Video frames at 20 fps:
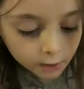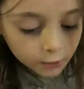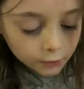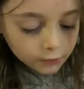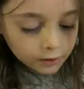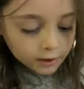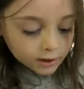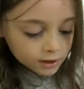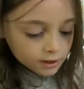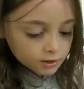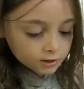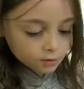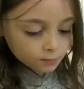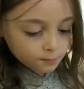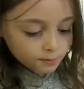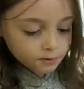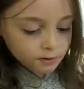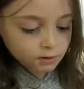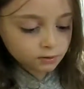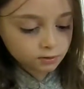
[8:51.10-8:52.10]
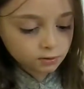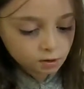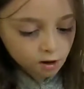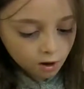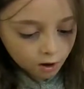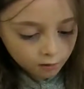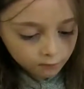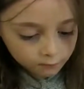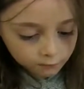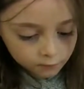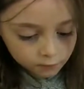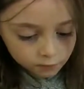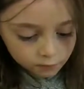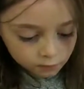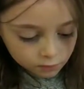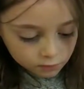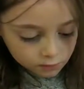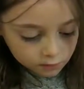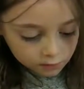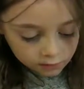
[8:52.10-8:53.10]
Okay, so put the dog
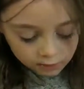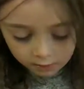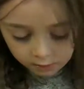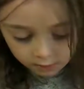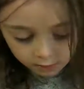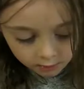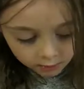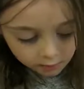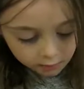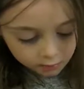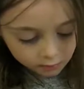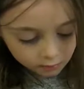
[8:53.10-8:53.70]
food in.